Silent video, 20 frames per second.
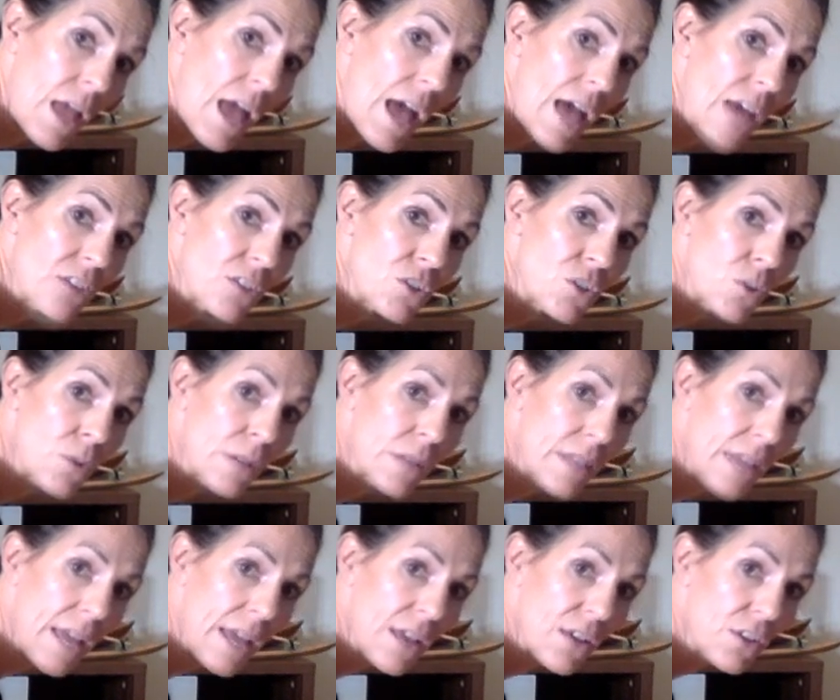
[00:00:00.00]
As you
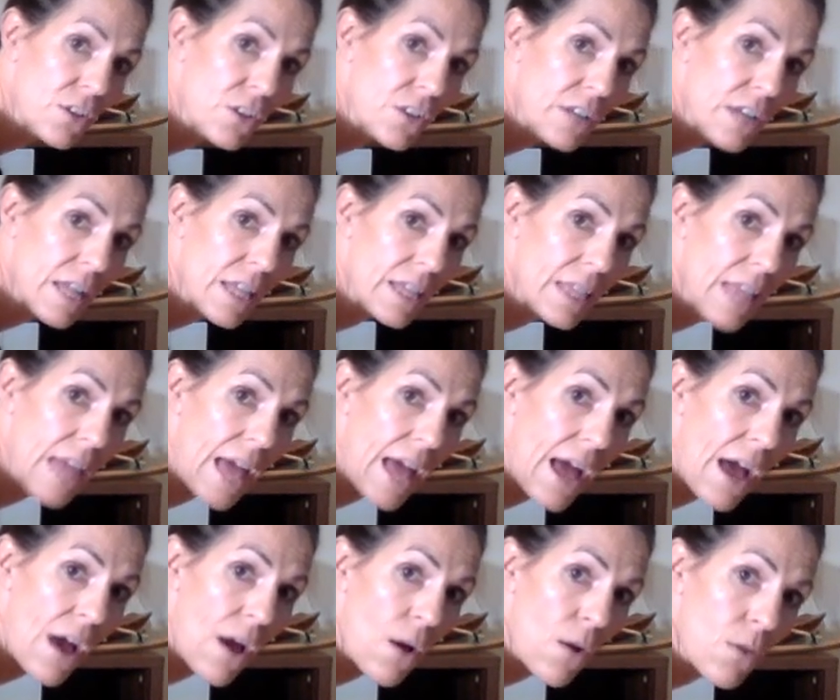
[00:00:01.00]
inhale, you're going to
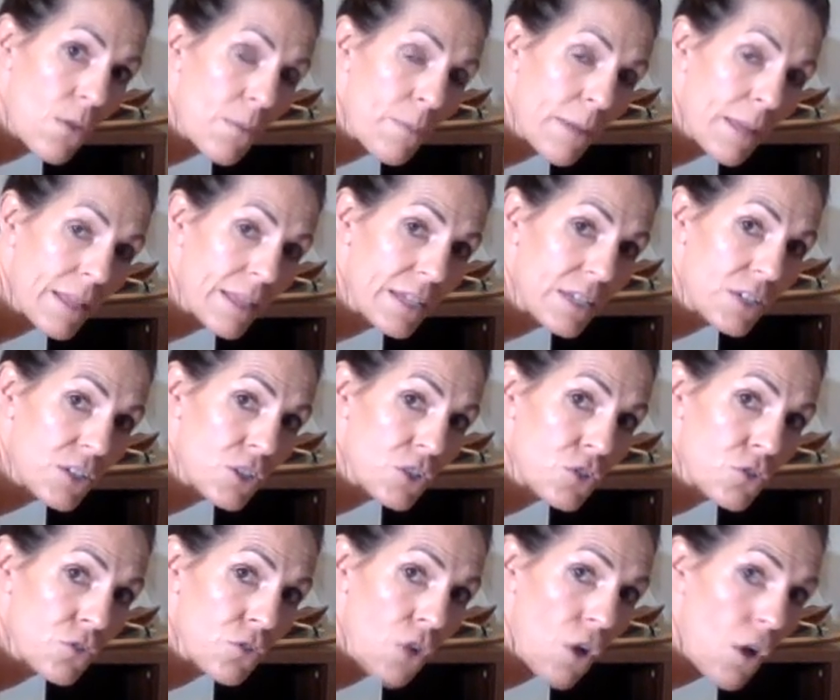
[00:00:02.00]
allow the belly to
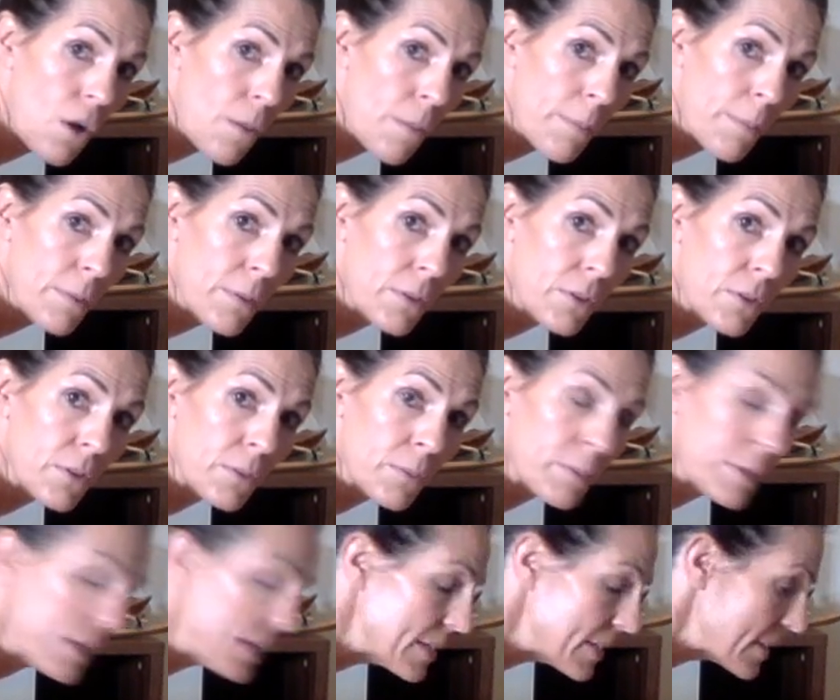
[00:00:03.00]
drop a little
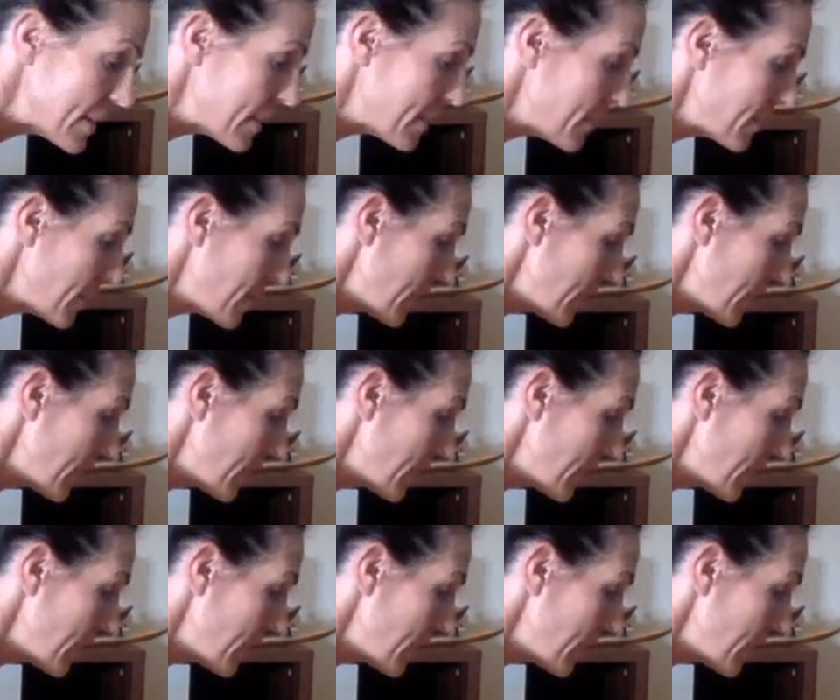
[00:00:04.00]
bit.